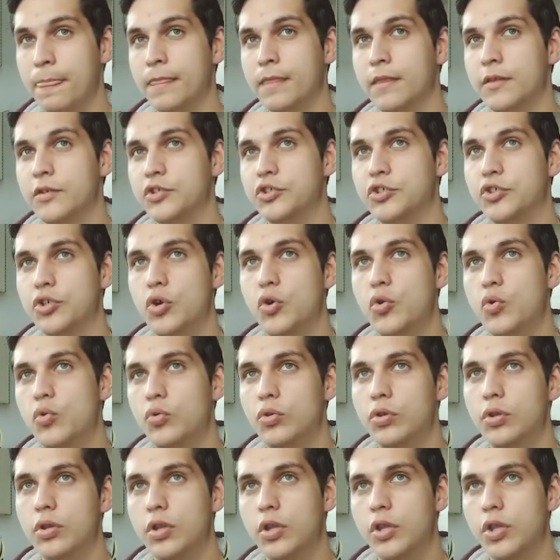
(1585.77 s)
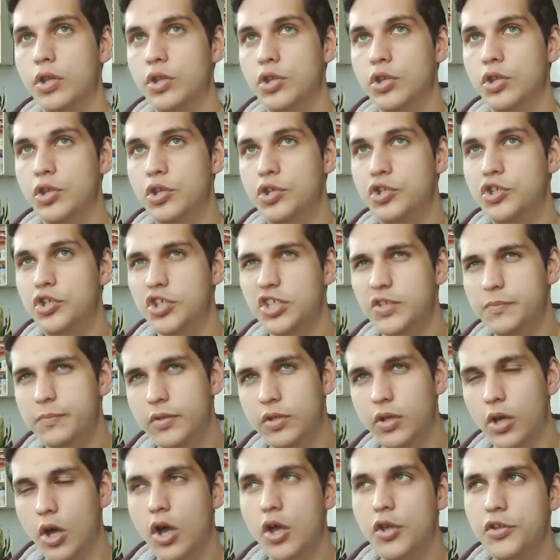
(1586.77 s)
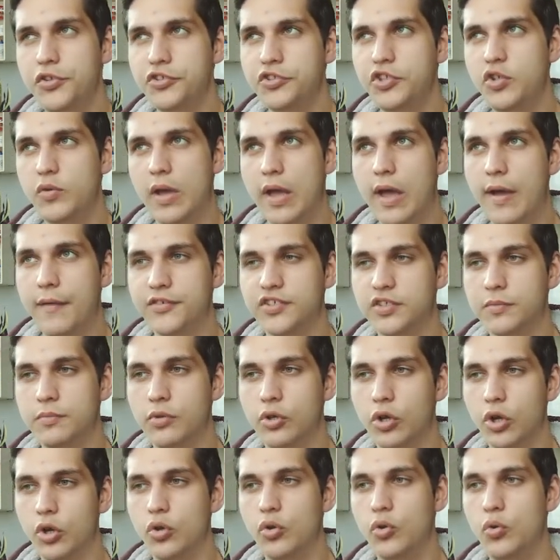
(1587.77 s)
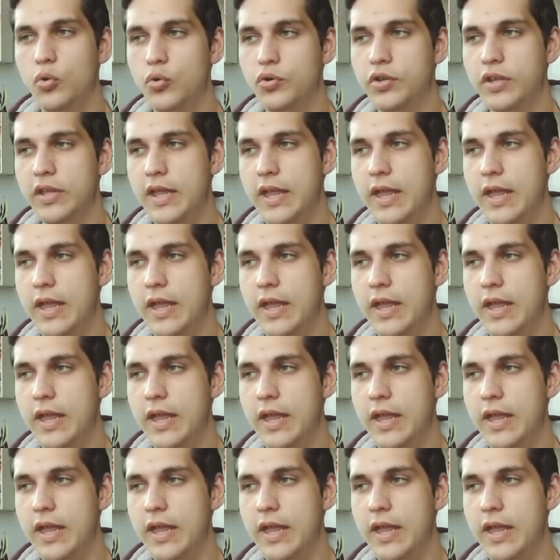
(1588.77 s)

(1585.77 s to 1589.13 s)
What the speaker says: So just because you have some code